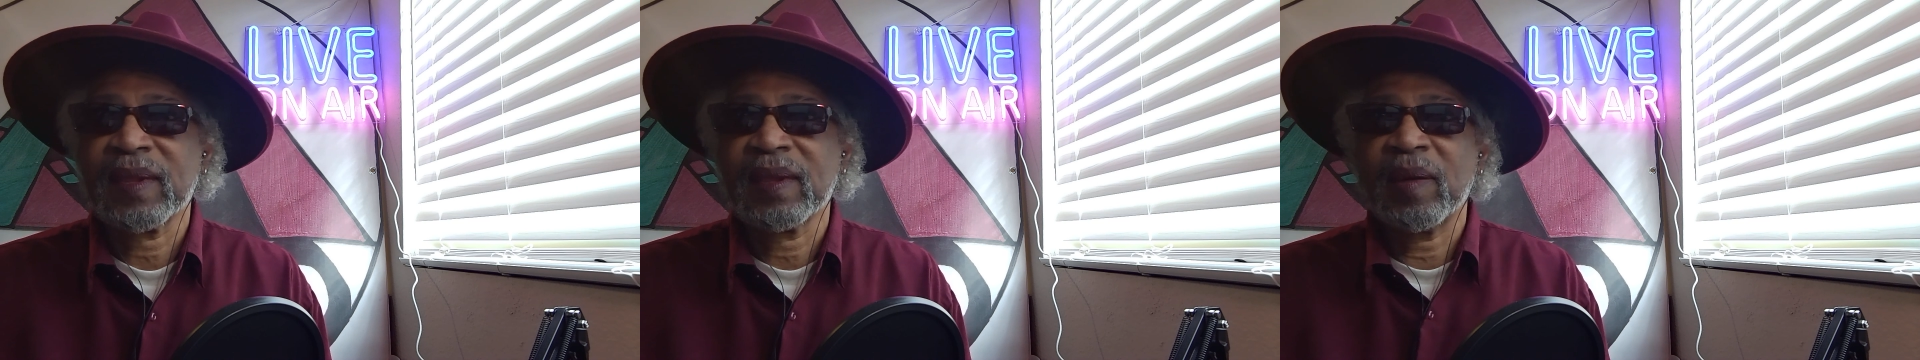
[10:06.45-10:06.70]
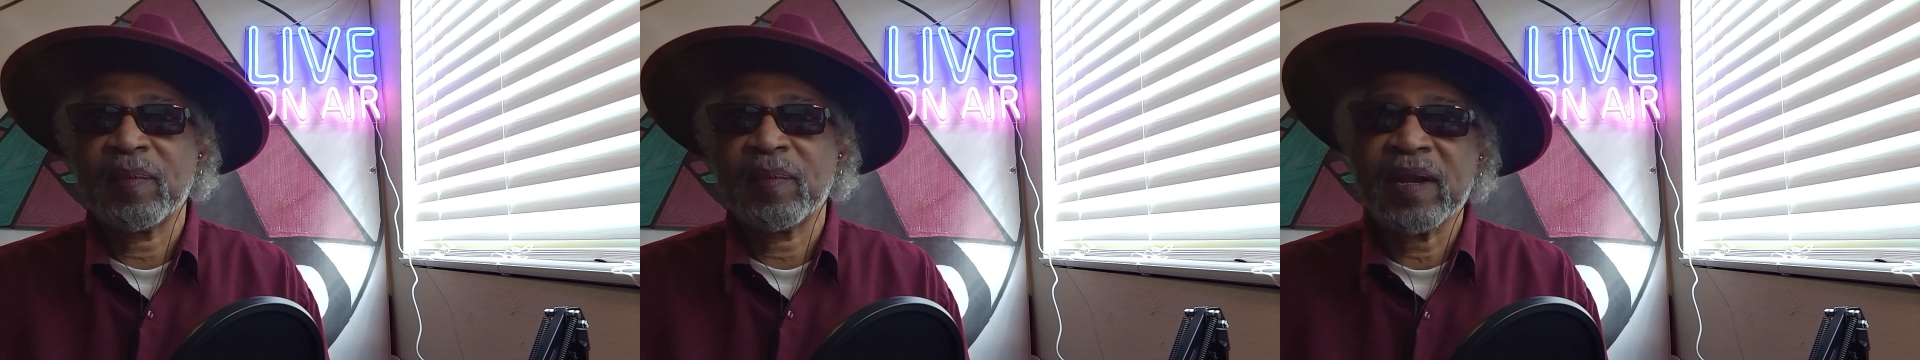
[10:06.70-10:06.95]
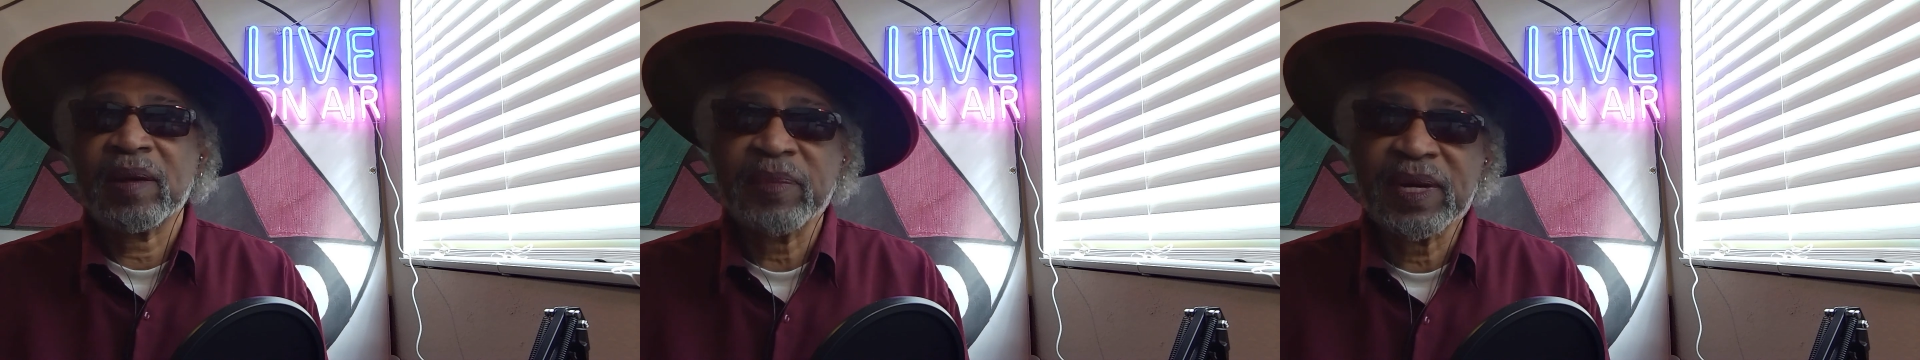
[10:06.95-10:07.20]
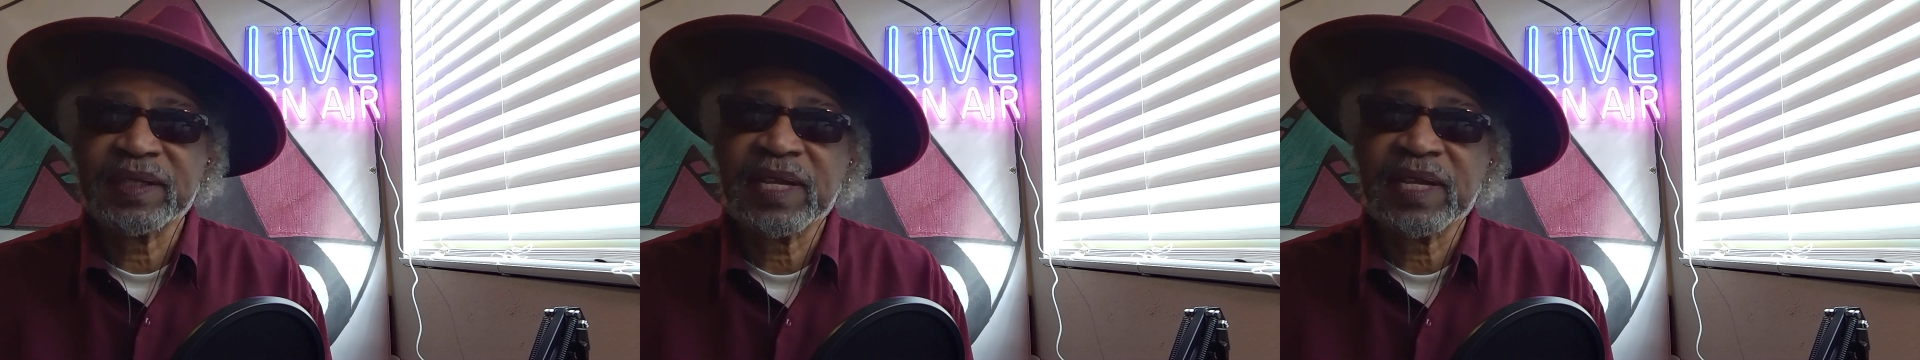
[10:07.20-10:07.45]
About a
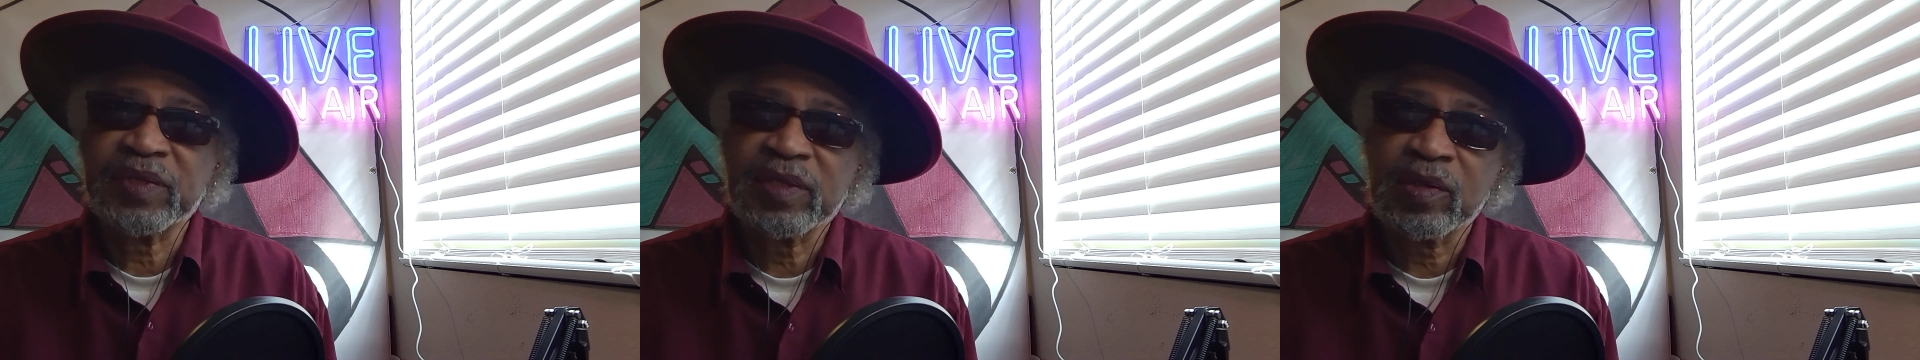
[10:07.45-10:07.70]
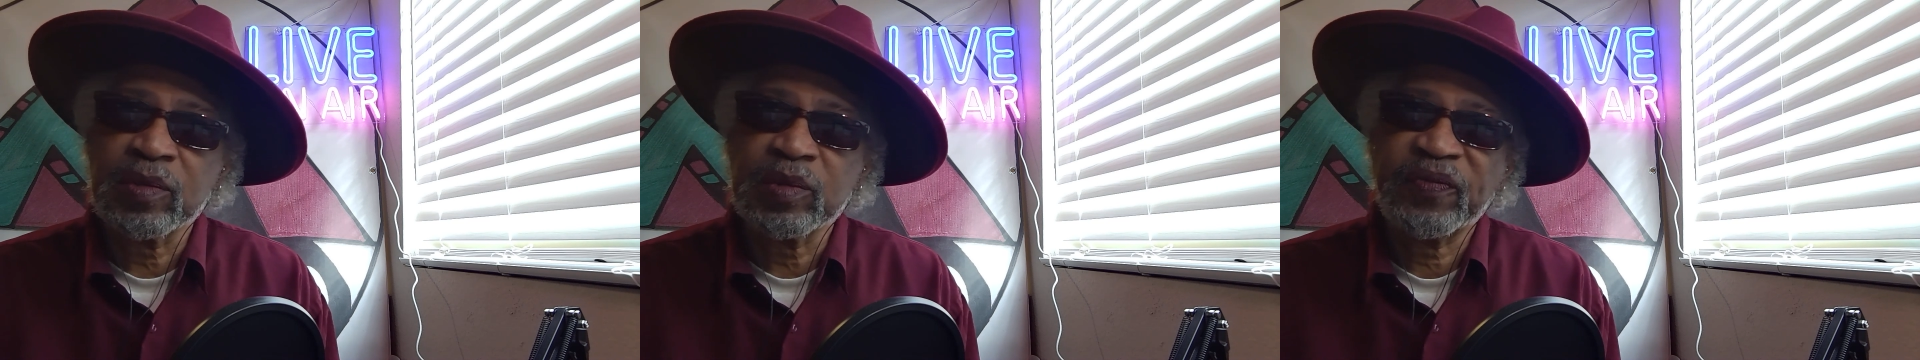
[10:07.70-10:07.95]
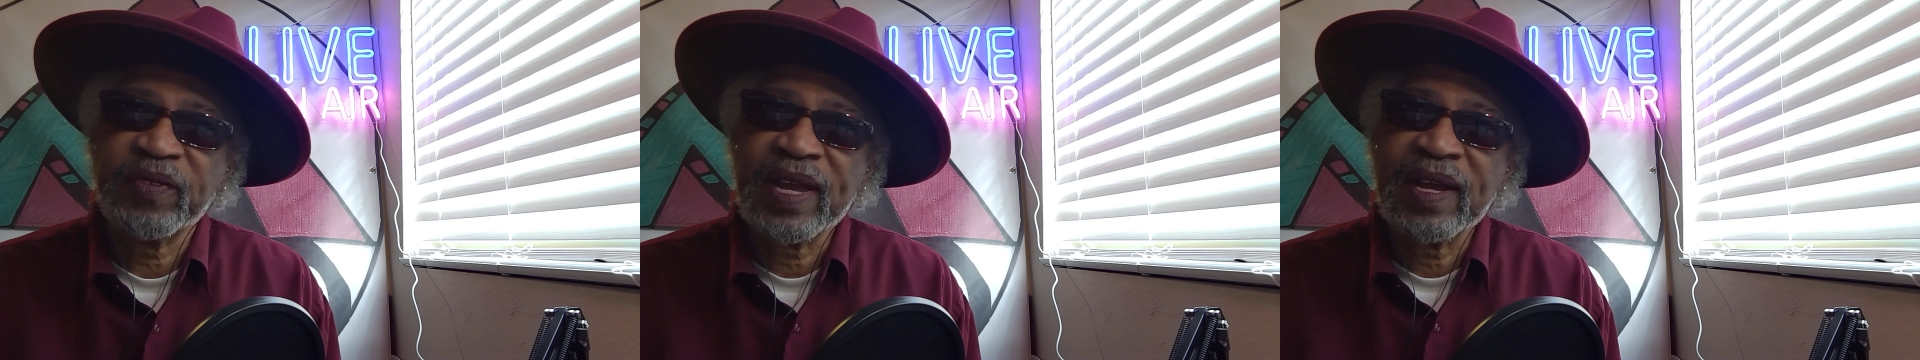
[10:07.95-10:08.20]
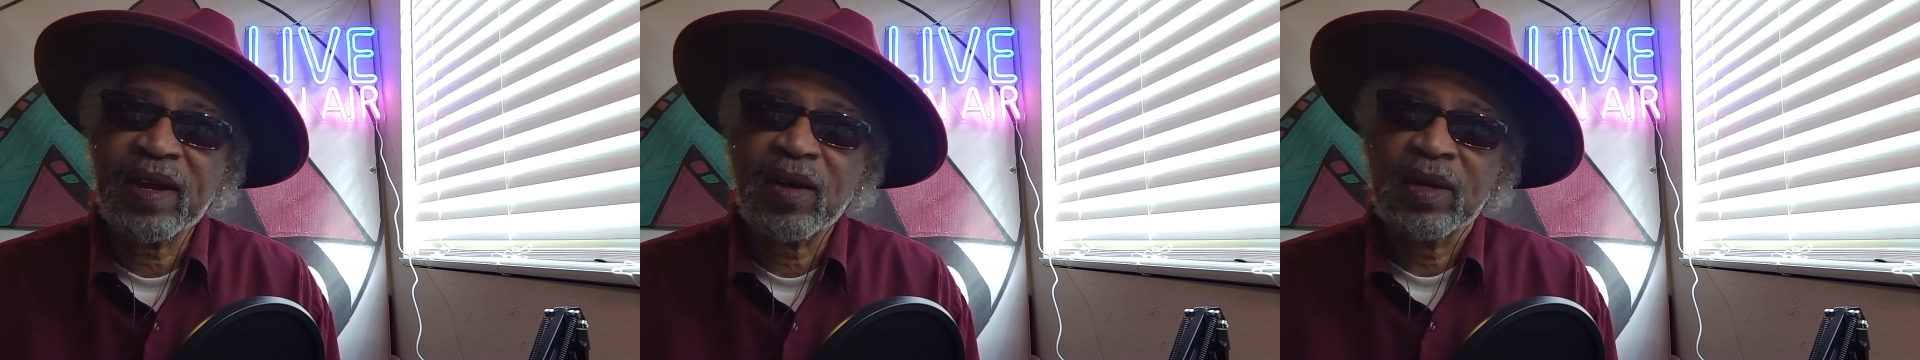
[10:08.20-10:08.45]
month after the groups
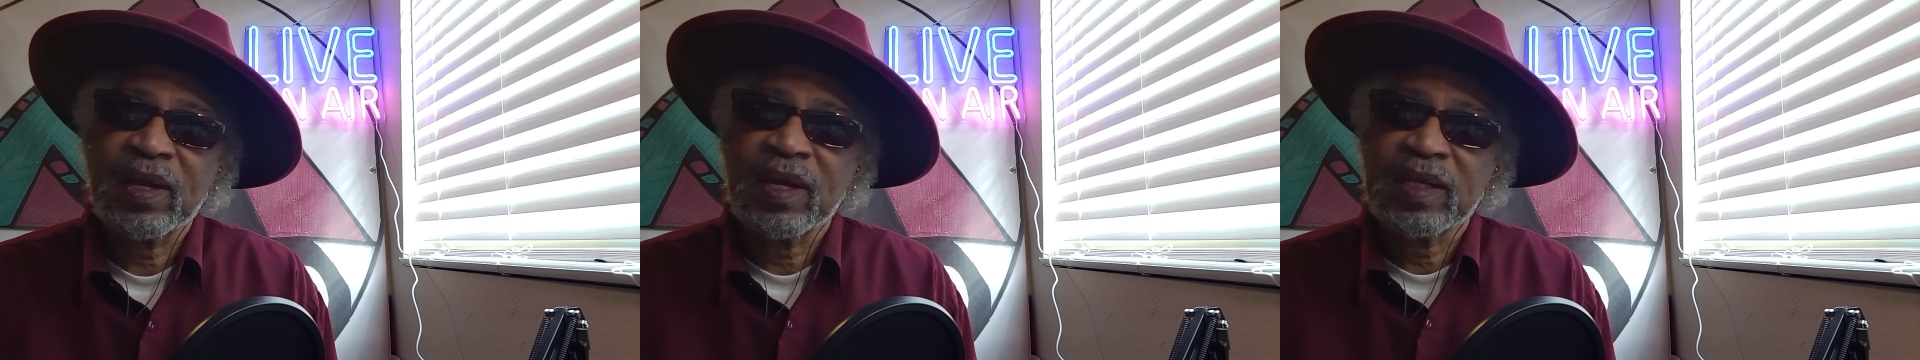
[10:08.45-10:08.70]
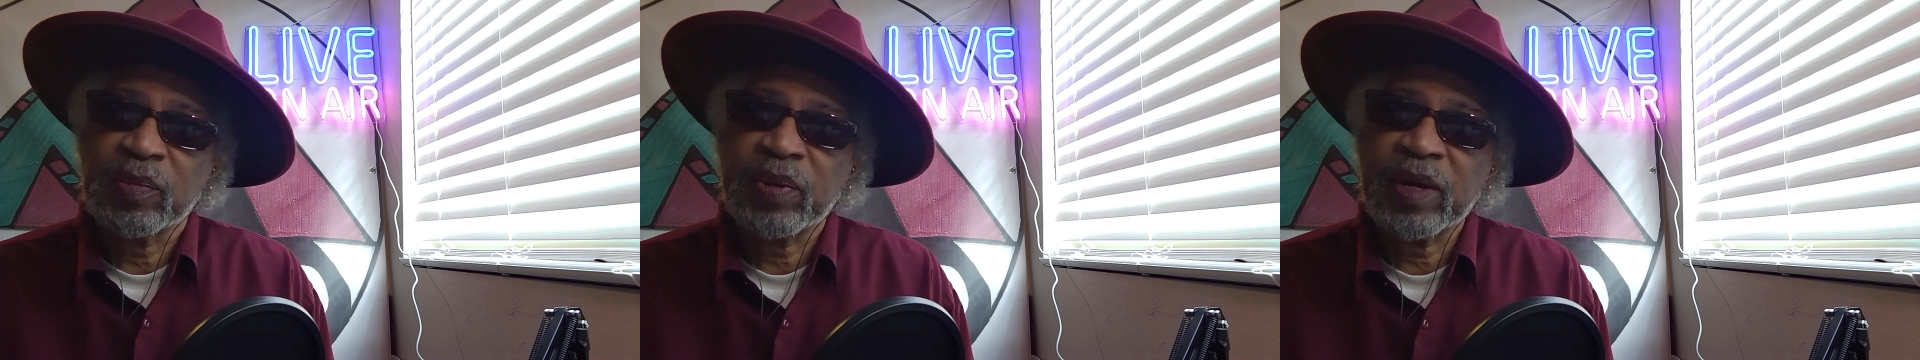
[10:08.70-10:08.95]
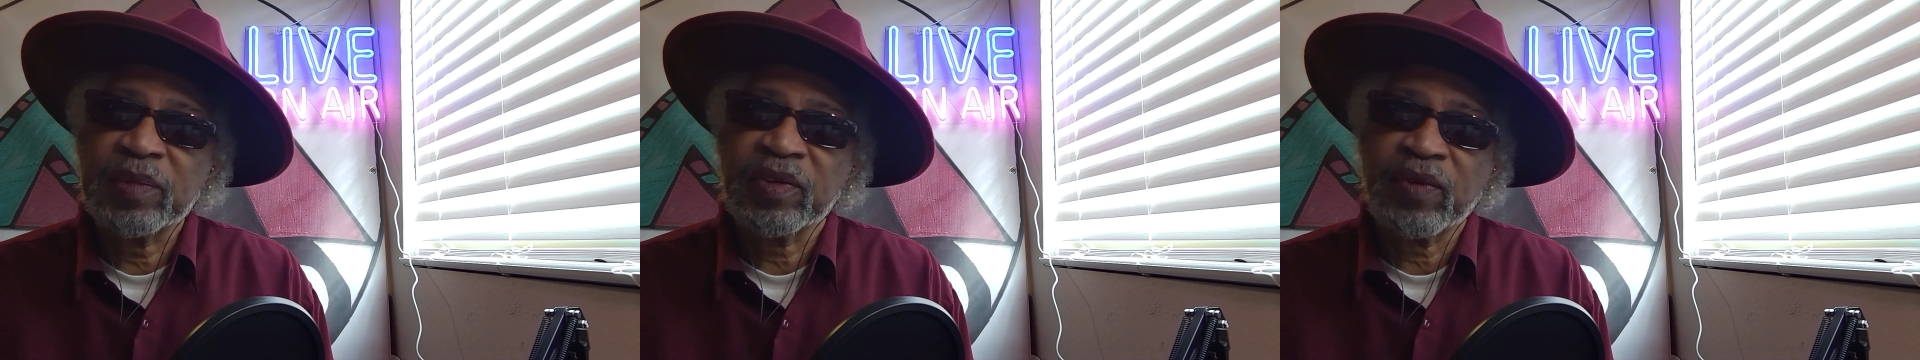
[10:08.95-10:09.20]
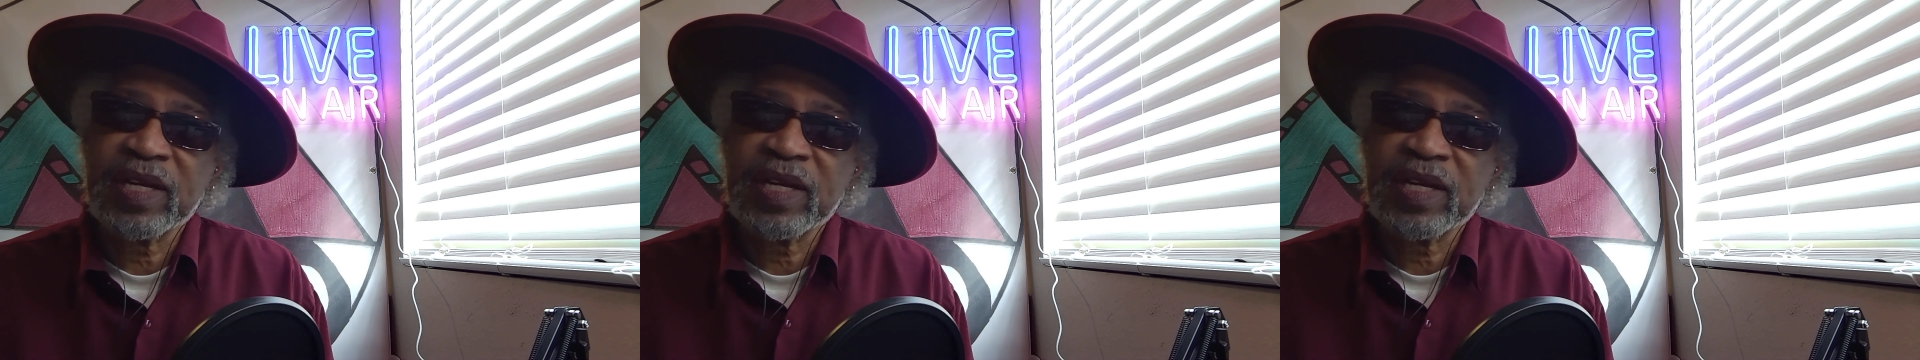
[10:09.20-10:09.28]
filed the public records